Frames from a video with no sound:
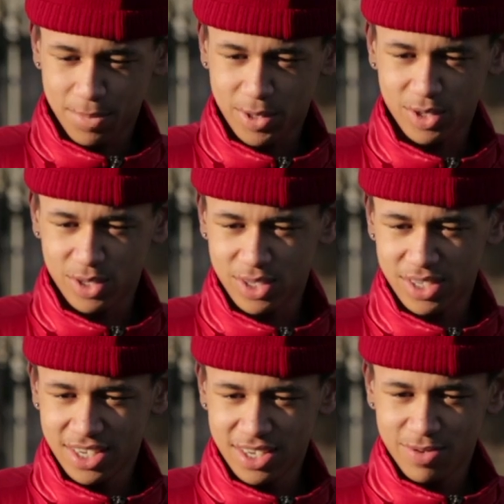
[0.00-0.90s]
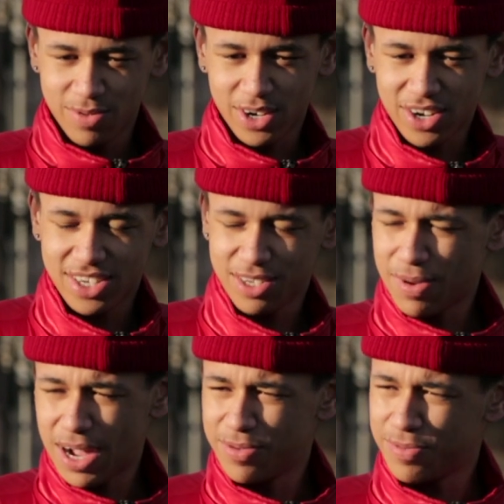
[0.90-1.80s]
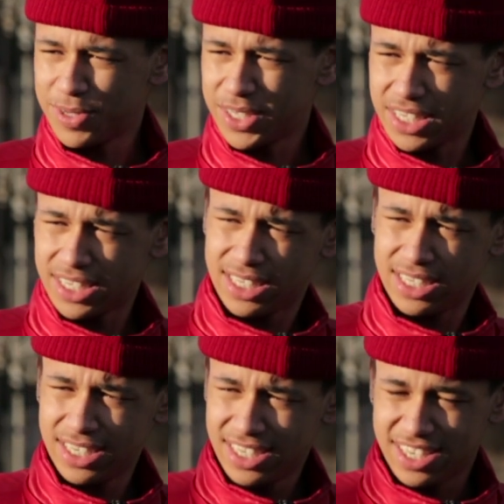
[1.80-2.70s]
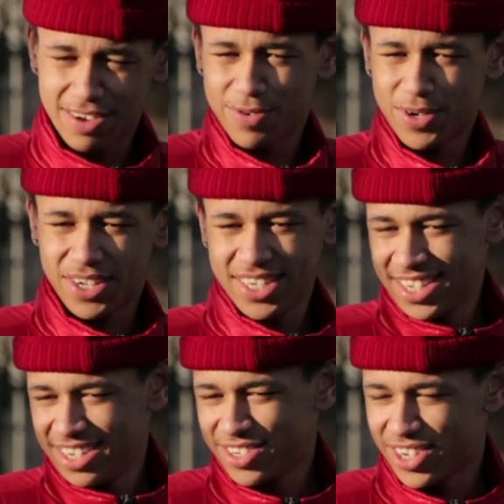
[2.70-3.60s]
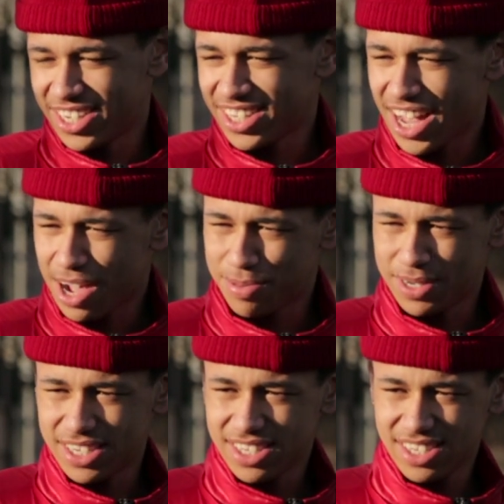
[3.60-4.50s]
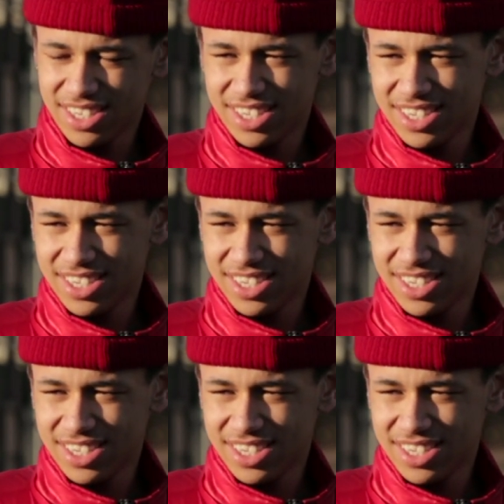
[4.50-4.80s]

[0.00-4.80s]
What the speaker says: because what can't you buy with money? Except for, should I say, happiness.